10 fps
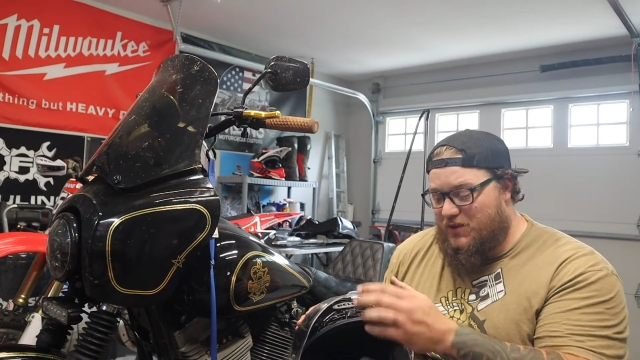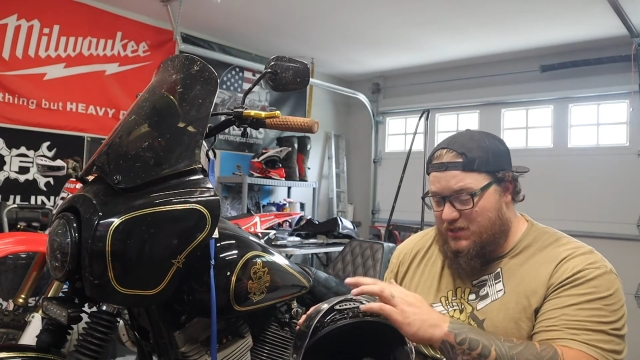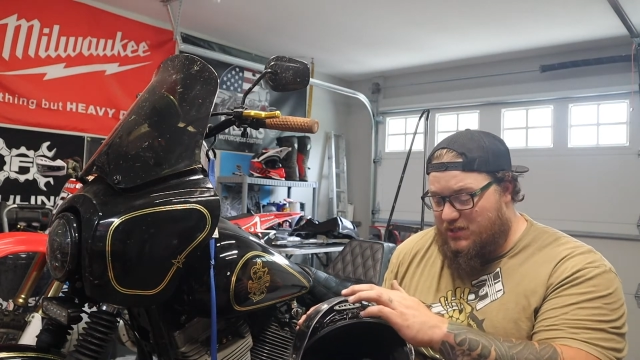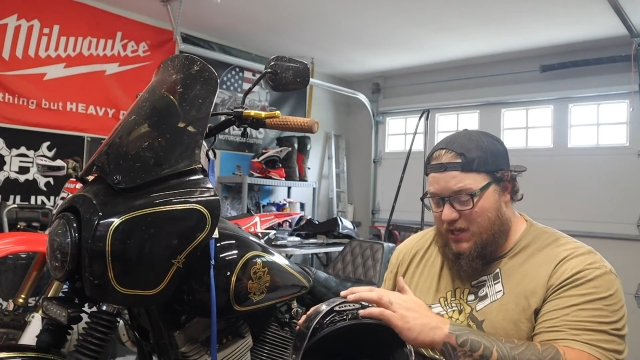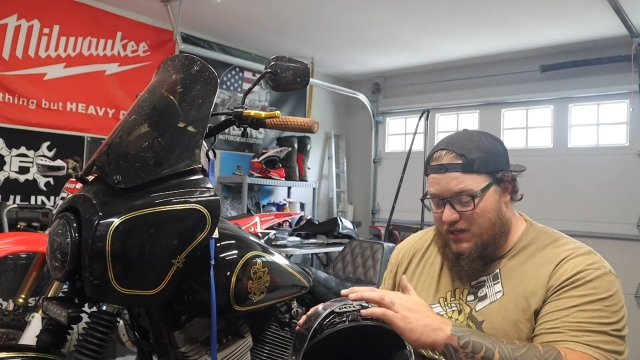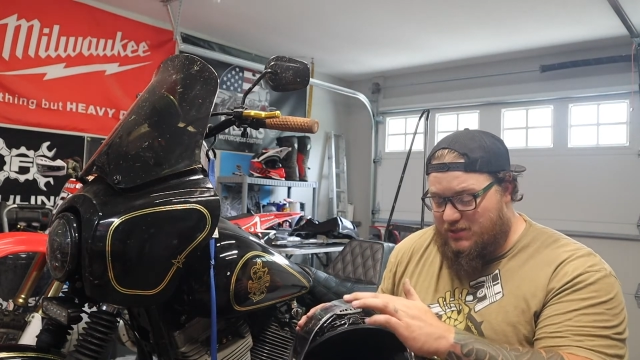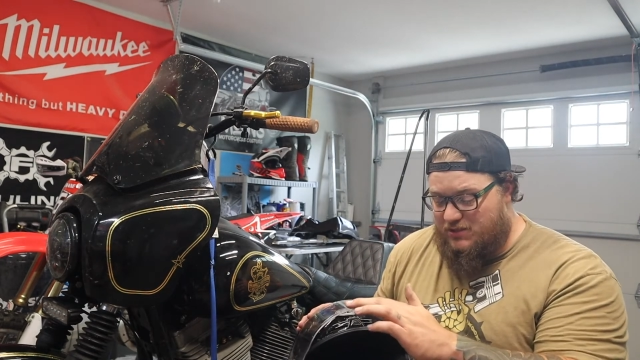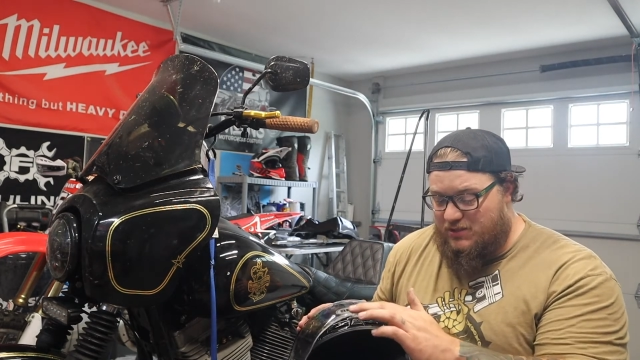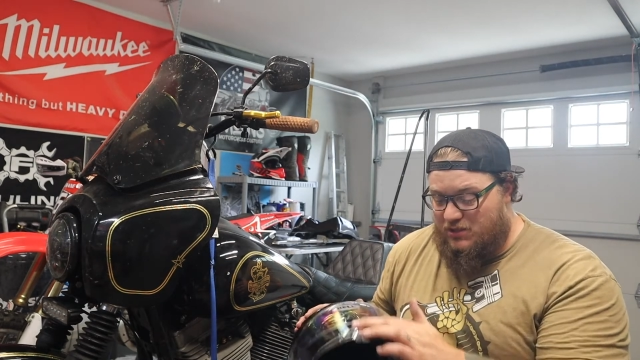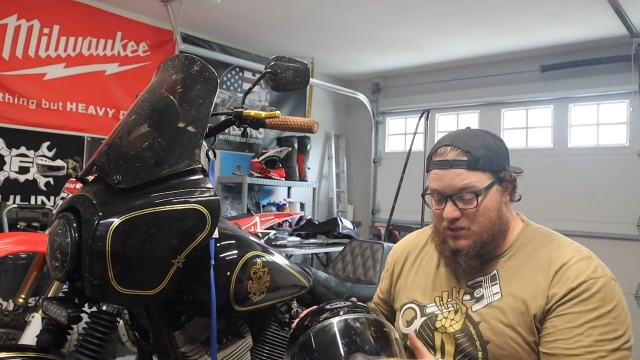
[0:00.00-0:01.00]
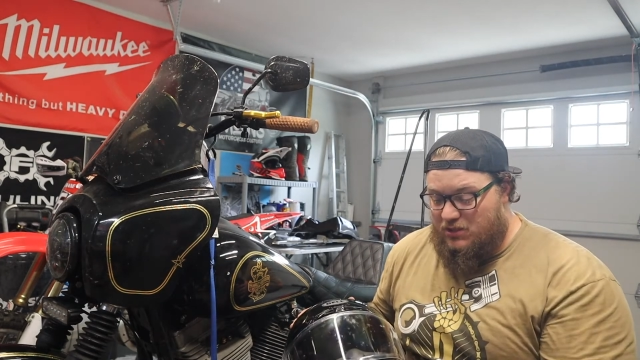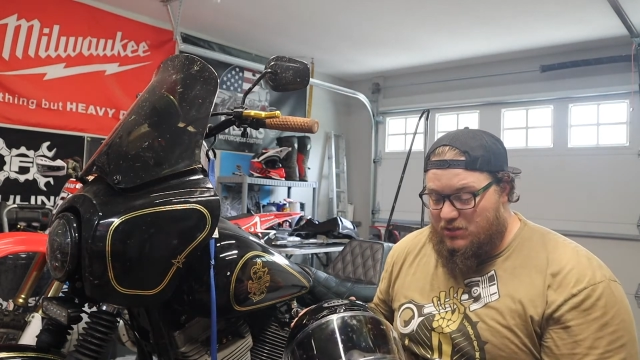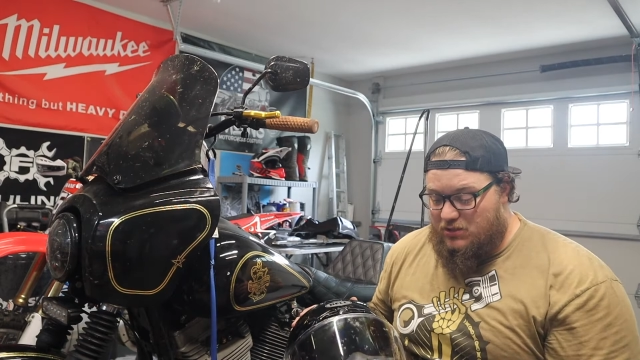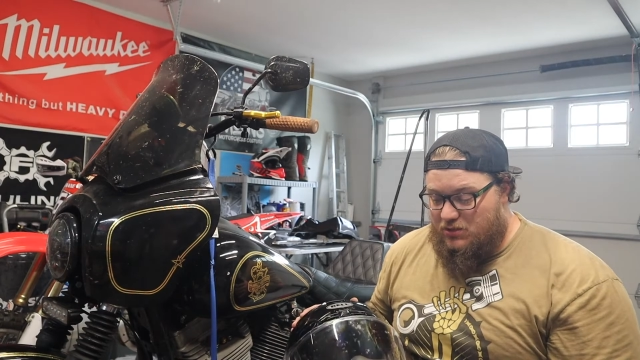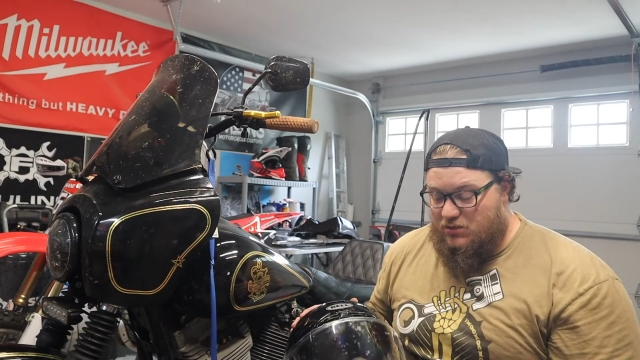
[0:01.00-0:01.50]
This has
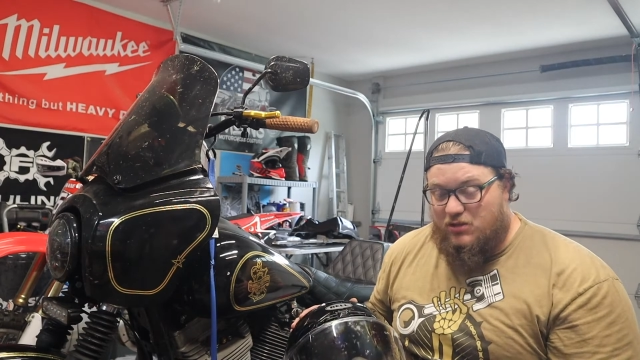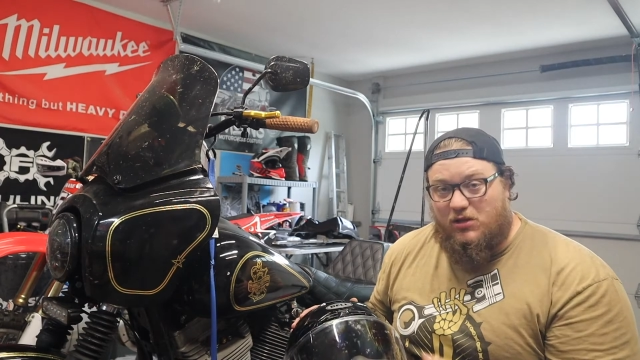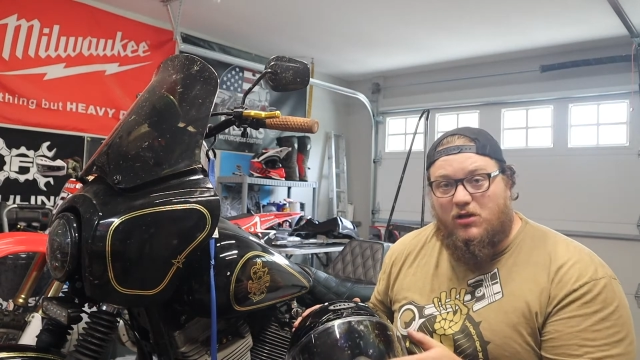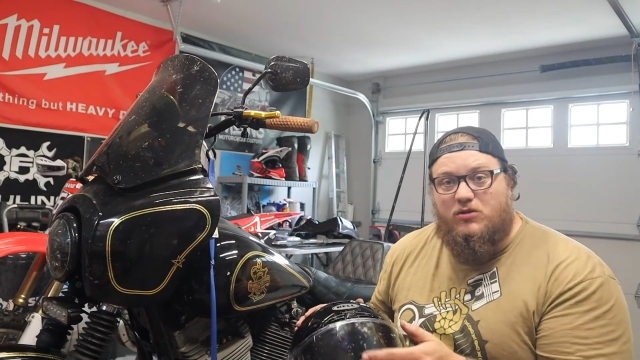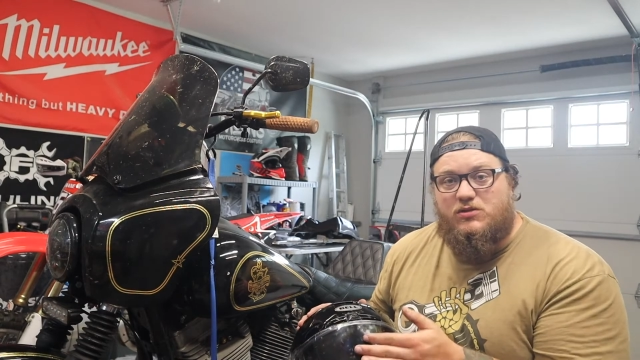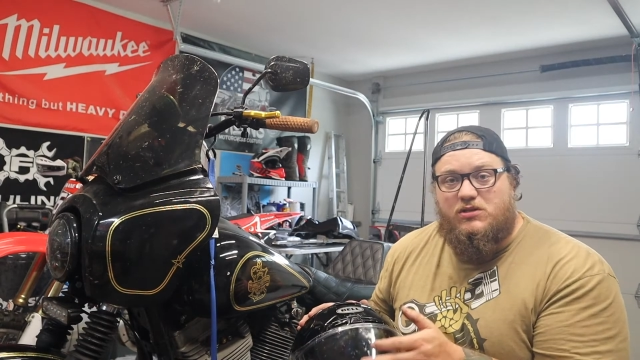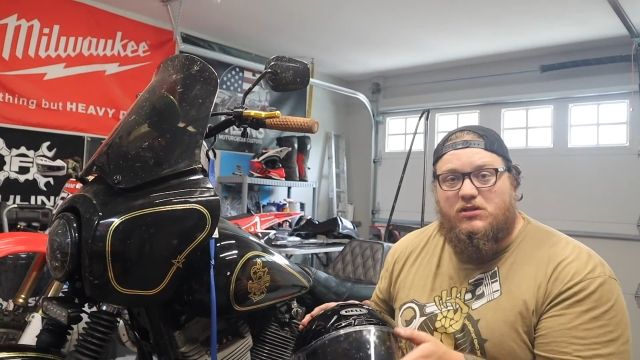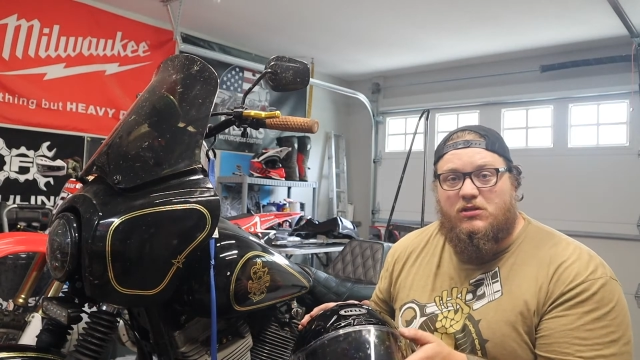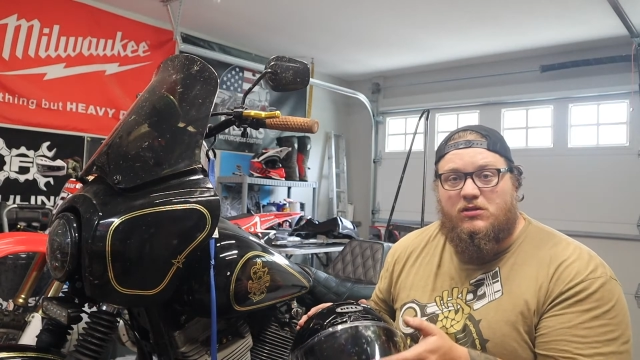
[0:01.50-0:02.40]
closed